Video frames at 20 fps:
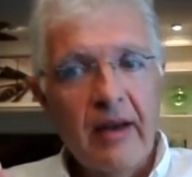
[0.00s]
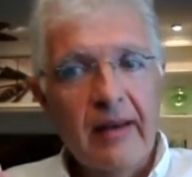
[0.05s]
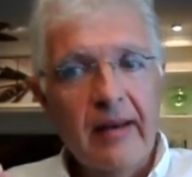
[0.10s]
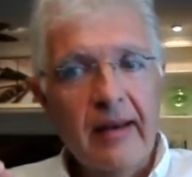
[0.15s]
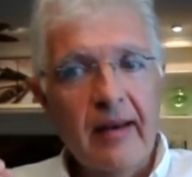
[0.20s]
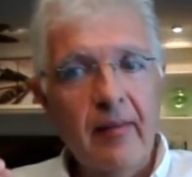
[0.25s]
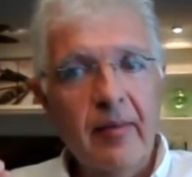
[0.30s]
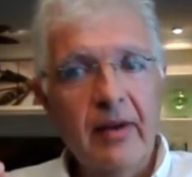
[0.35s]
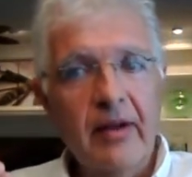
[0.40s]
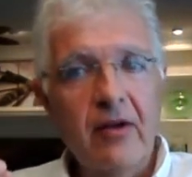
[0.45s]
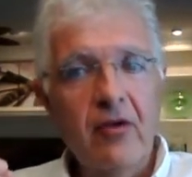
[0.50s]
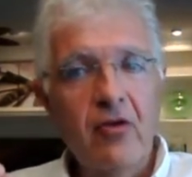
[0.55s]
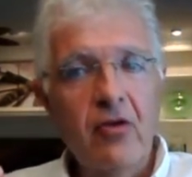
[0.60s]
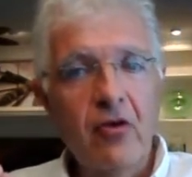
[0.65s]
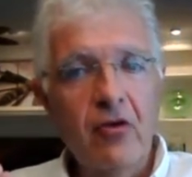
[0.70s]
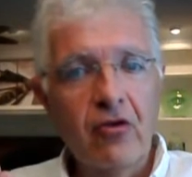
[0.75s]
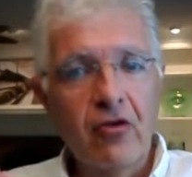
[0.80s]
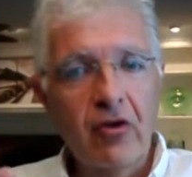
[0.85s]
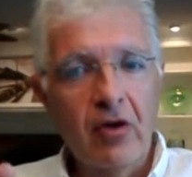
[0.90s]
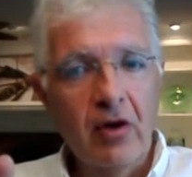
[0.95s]

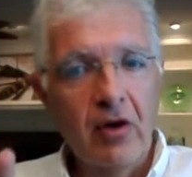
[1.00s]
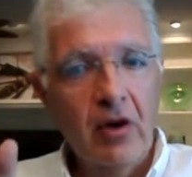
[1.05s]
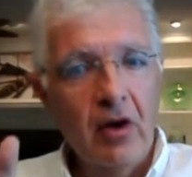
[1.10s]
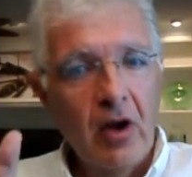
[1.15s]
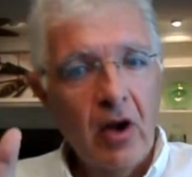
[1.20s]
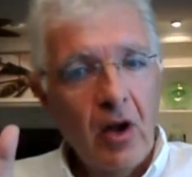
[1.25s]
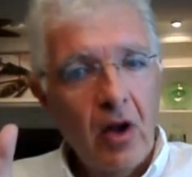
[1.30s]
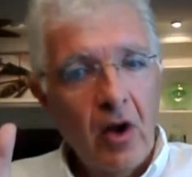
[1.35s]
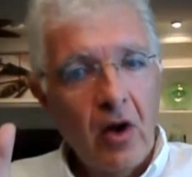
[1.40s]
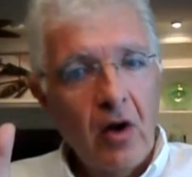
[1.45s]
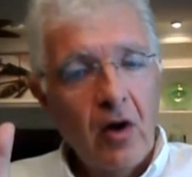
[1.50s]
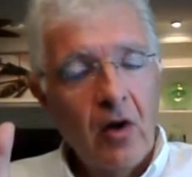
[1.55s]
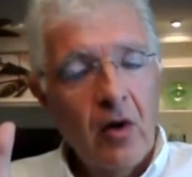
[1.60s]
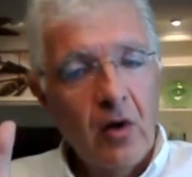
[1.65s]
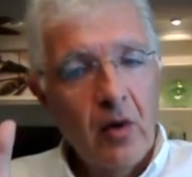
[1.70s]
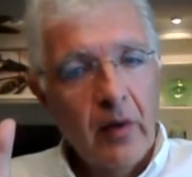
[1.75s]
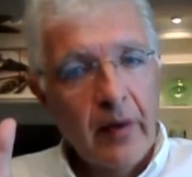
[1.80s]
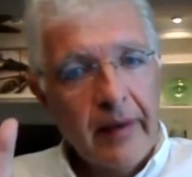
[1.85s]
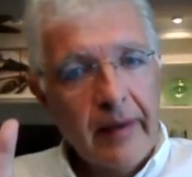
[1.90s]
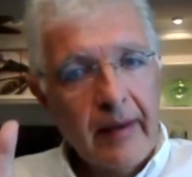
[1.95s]
substitution
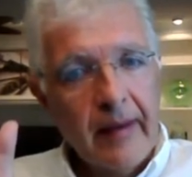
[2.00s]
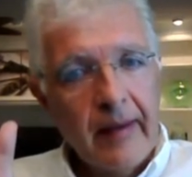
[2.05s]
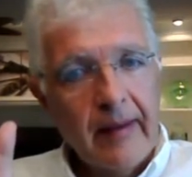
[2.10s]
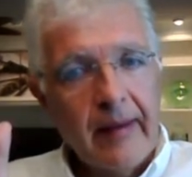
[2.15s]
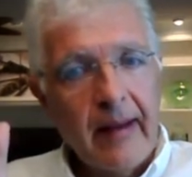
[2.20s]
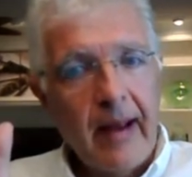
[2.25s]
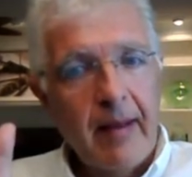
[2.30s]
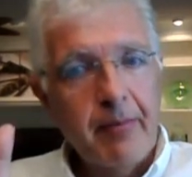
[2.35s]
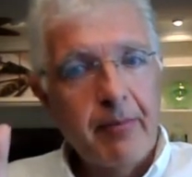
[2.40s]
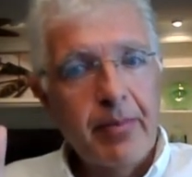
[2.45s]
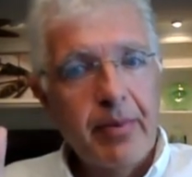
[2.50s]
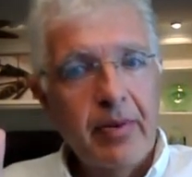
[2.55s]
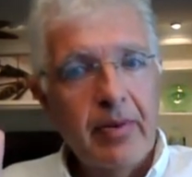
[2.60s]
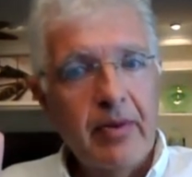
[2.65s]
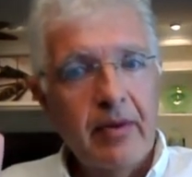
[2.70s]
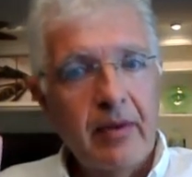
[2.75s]
loosens up